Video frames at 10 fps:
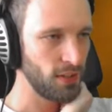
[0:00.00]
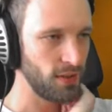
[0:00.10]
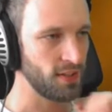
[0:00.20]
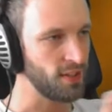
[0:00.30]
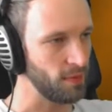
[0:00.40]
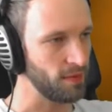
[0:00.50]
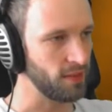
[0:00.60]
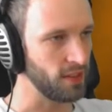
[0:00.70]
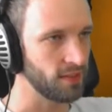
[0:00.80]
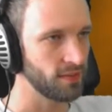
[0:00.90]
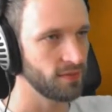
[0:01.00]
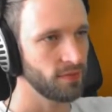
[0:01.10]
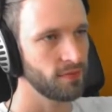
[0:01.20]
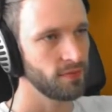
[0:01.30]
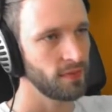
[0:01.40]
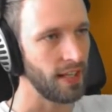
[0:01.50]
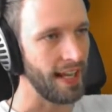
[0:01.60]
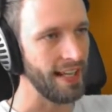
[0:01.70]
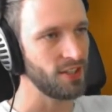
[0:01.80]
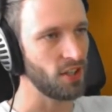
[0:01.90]
credits off my fee.
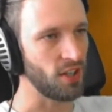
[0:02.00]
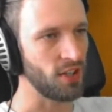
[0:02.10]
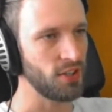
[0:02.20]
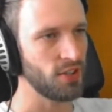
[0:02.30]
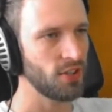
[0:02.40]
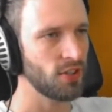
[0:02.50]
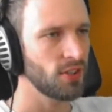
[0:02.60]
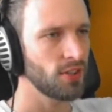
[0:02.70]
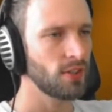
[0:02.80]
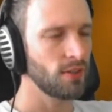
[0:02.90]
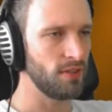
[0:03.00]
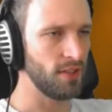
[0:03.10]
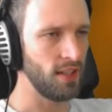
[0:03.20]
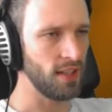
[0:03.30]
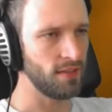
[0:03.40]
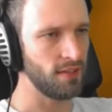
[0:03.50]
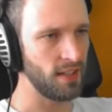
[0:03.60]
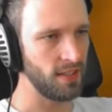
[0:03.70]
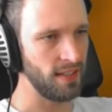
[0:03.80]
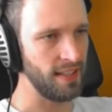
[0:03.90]
8 guards with concussive
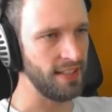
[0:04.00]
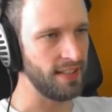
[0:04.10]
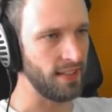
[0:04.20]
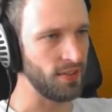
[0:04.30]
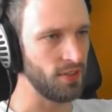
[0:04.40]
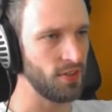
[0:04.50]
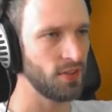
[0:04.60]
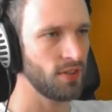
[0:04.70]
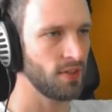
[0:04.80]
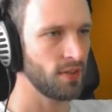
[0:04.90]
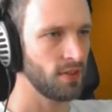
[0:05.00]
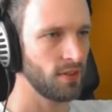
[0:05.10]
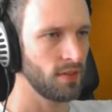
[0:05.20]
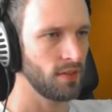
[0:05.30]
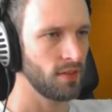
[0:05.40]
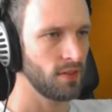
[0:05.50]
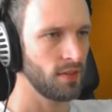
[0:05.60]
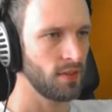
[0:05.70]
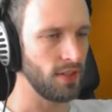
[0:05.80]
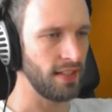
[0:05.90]
guns and heat sensors,
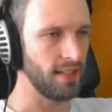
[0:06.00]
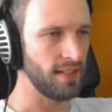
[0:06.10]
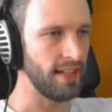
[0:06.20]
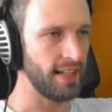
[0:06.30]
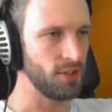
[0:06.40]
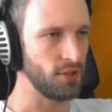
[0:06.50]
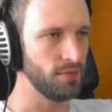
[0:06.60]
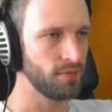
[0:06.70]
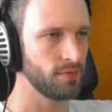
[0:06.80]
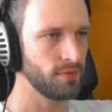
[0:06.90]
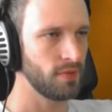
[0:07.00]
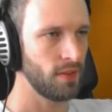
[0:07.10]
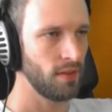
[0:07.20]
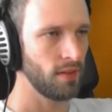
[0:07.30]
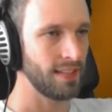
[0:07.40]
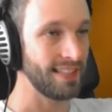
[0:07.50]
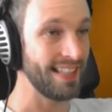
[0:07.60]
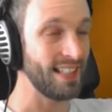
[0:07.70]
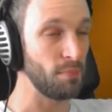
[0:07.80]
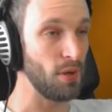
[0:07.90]
so they can detect you.
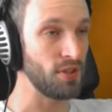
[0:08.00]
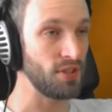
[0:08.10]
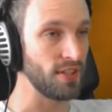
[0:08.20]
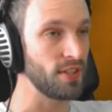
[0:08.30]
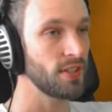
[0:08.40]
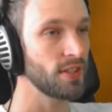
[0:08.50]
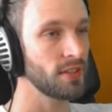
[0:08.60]
6 bosses.